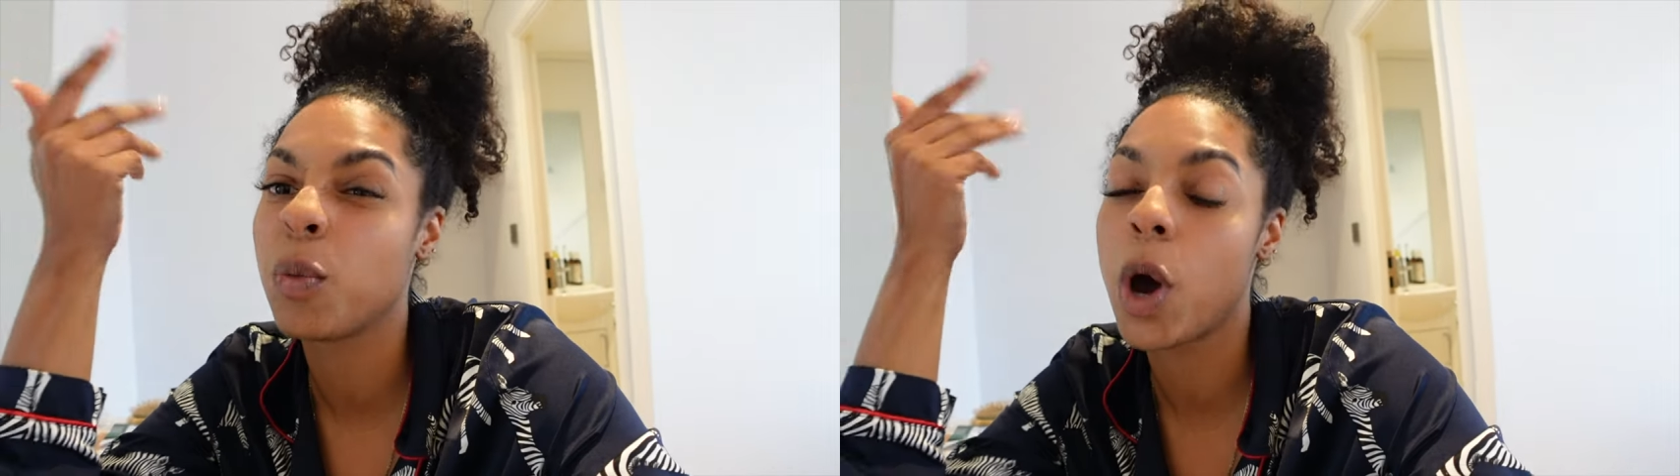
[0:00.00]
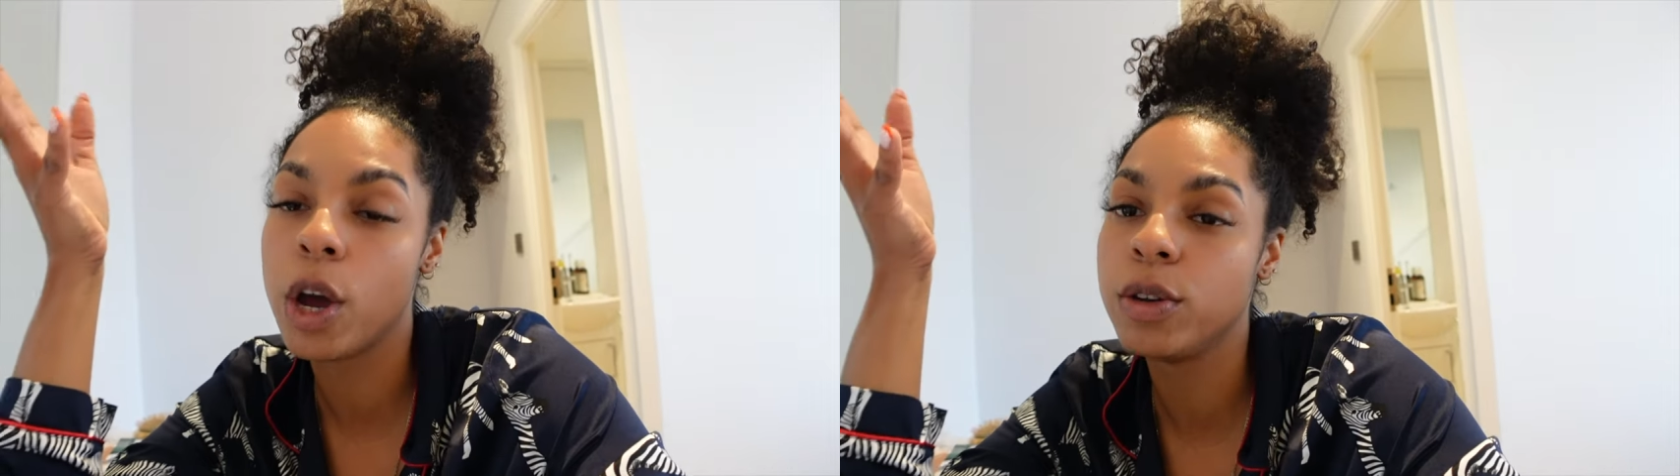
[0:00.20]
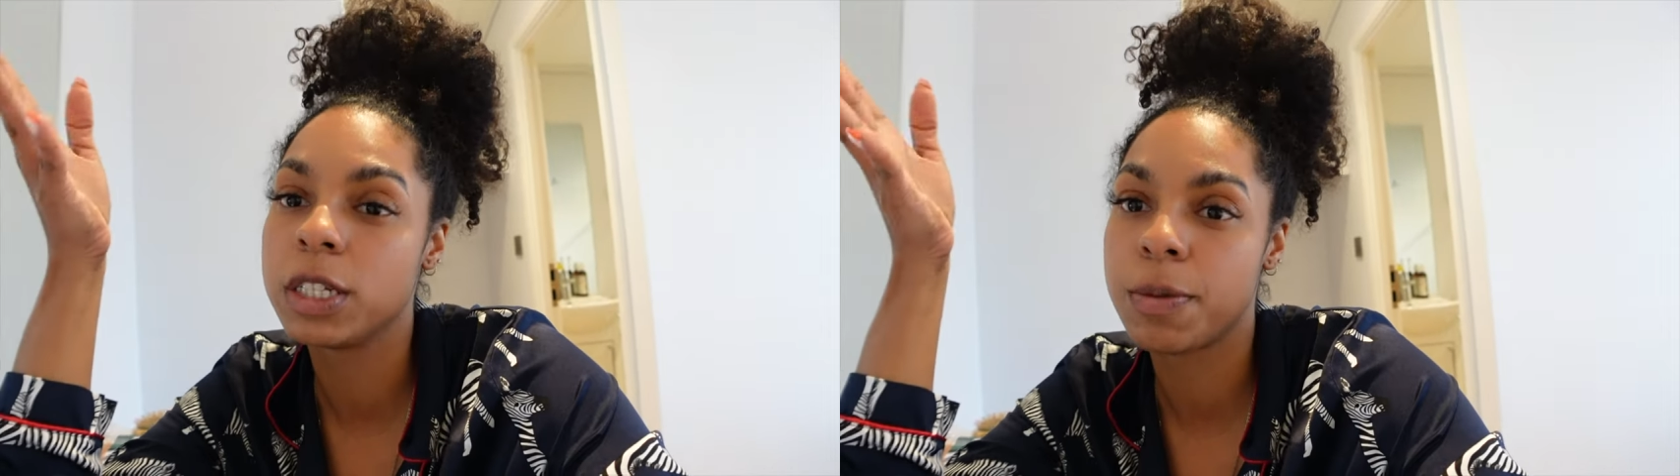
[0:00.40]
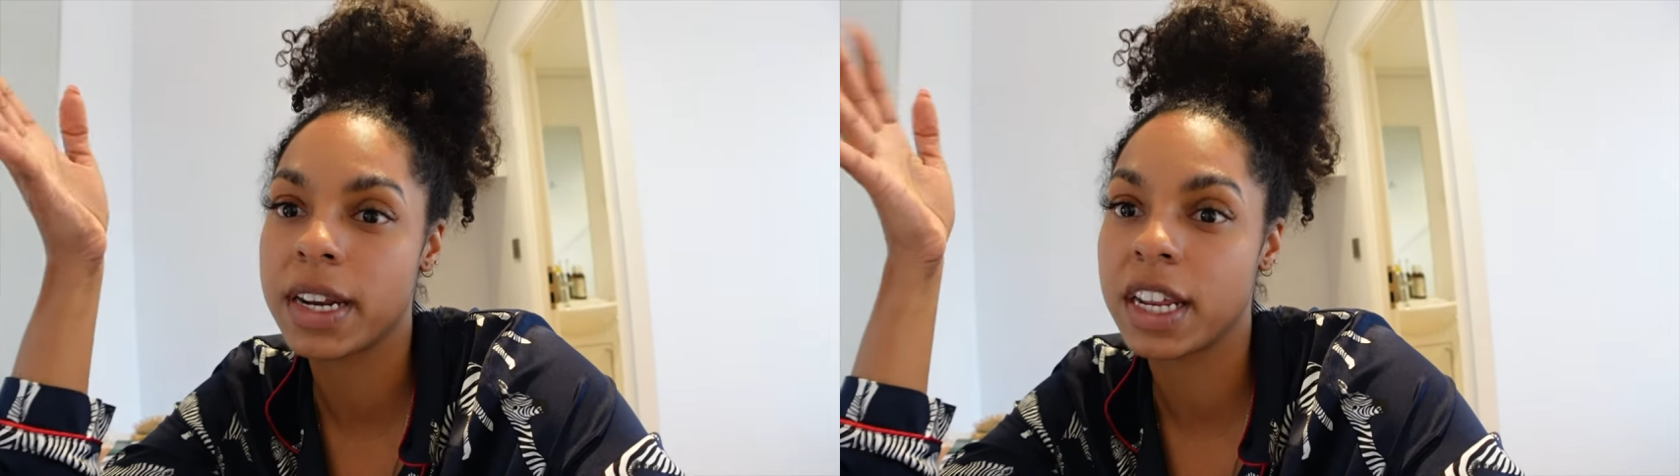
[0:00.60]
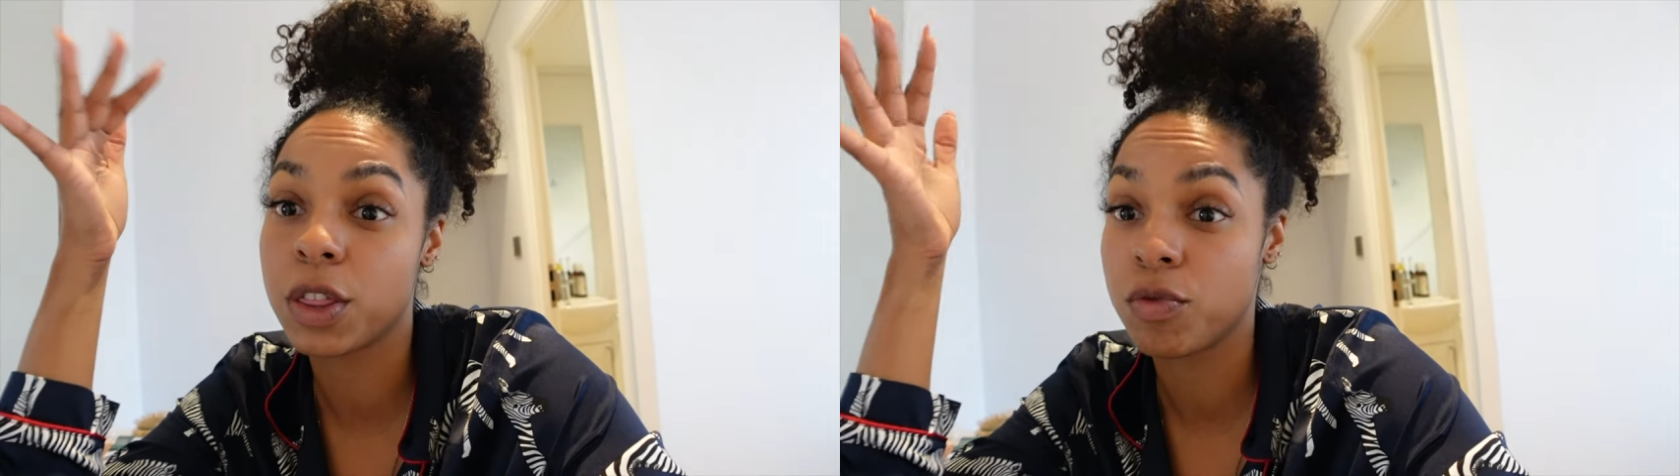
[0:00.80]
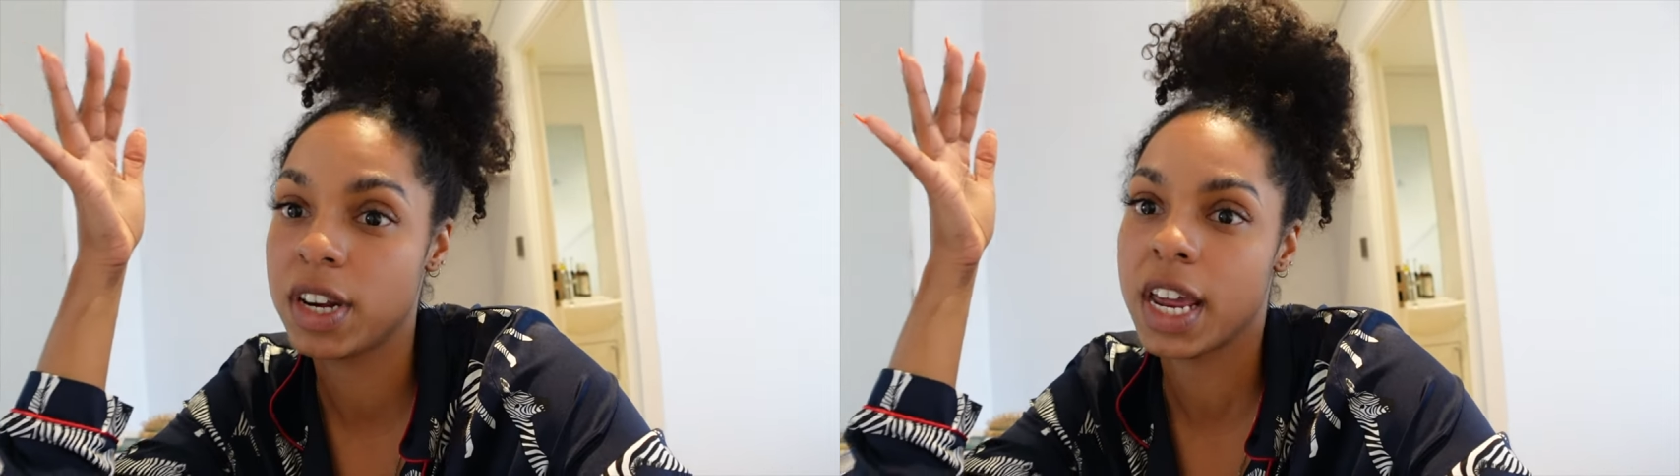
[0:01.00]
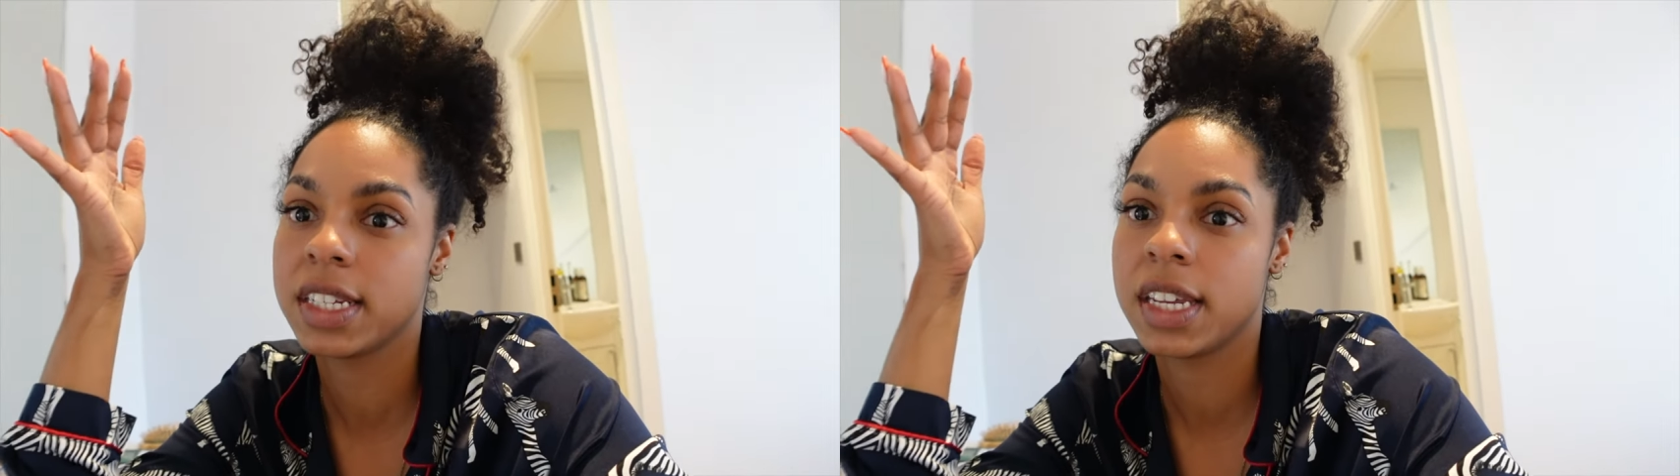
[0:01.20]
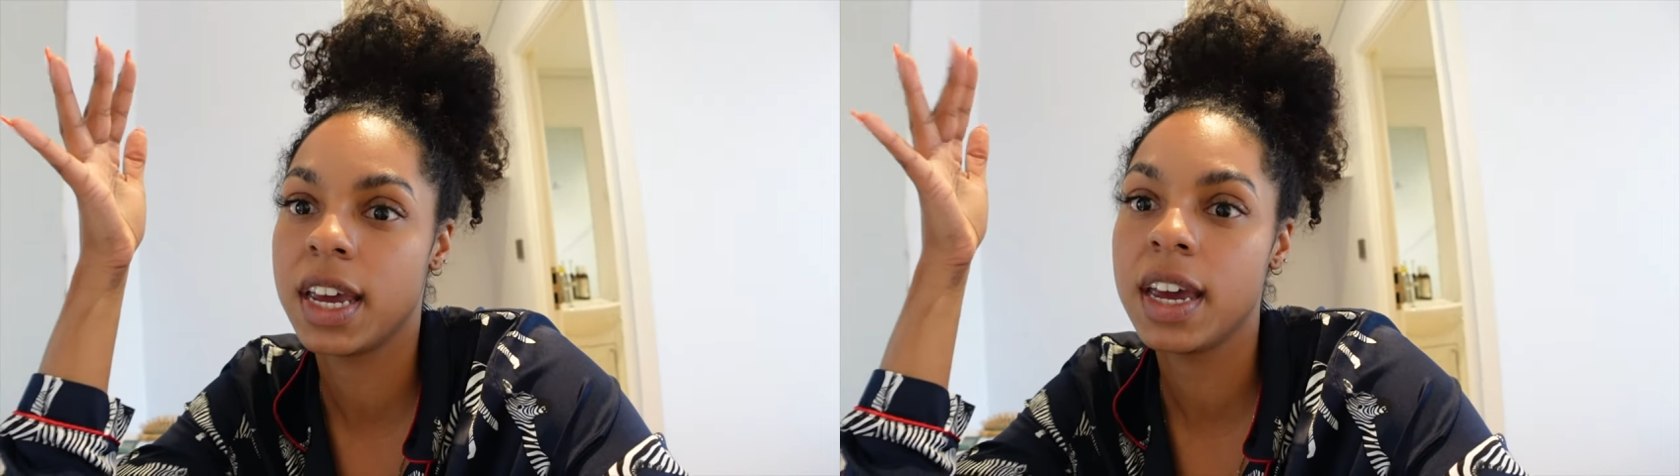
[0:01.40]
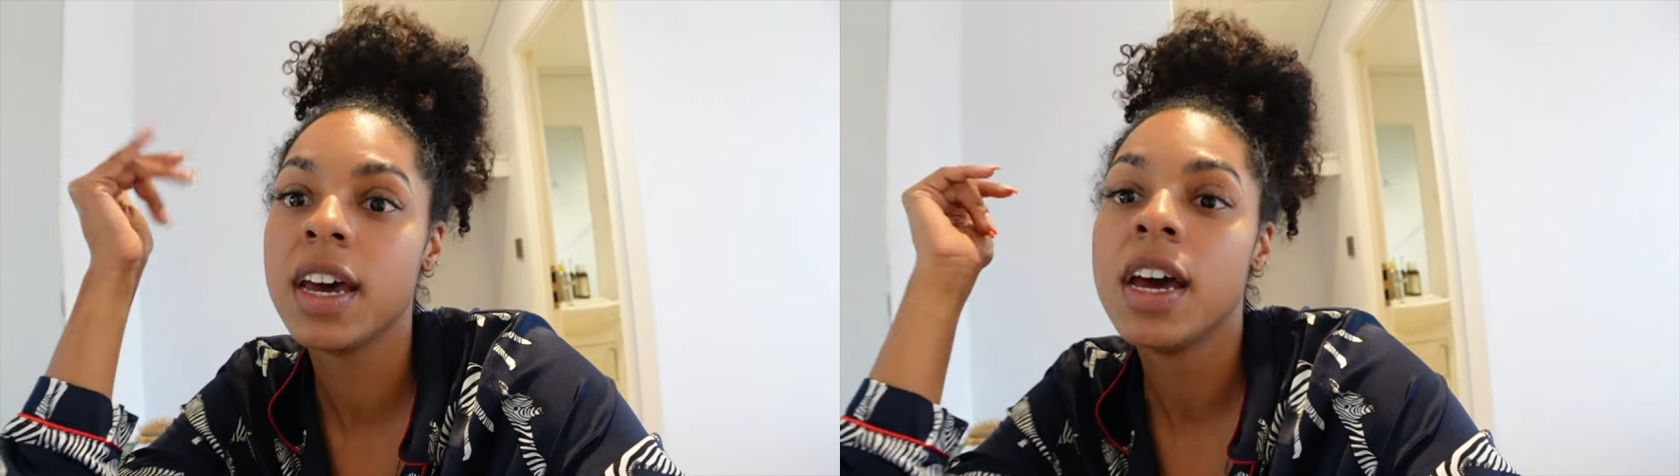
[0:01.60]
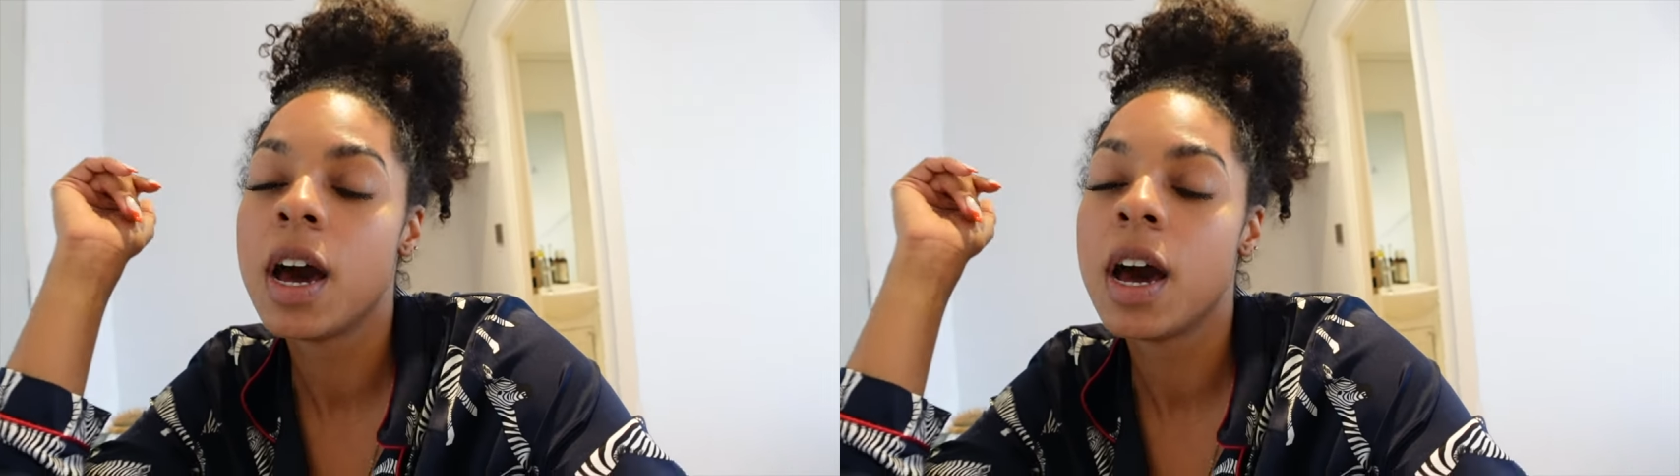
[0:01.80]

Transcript: we're only spending 3 days here.